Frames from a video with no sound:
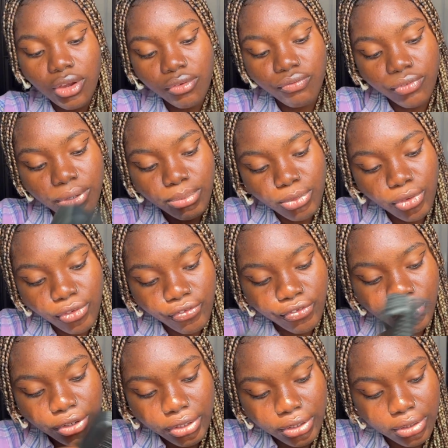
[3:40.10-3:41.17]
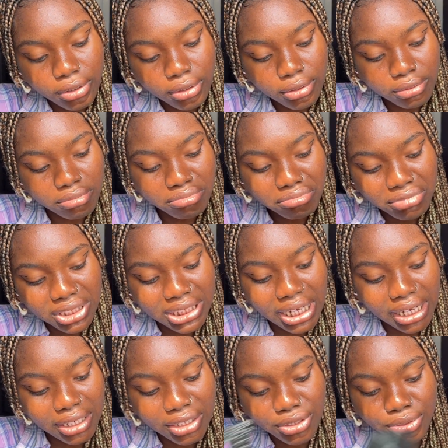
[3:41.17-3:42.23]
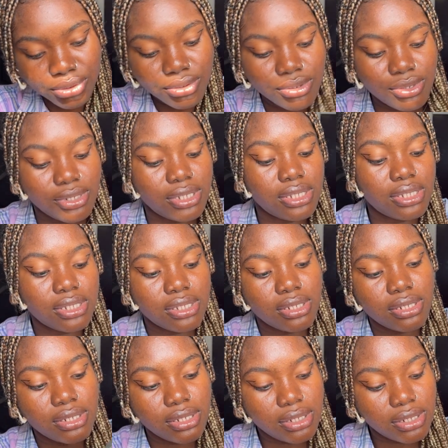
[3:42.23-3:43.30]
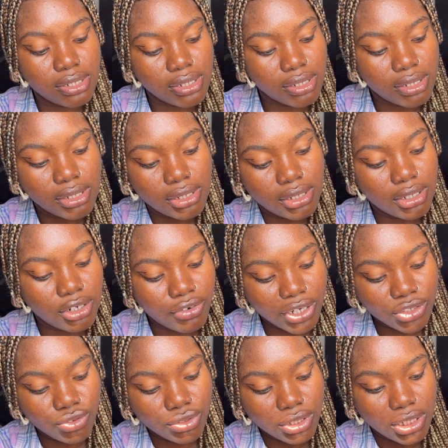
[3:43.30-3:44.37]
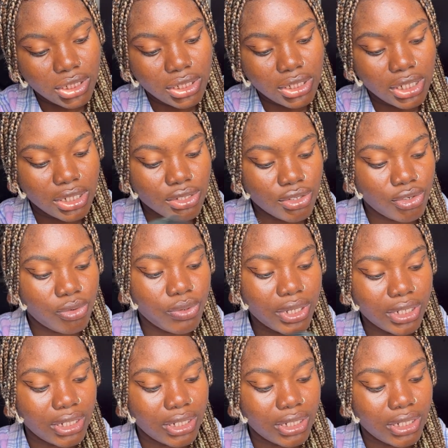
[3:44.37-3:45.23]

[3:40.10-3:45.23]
remove the tangles gradually as you're going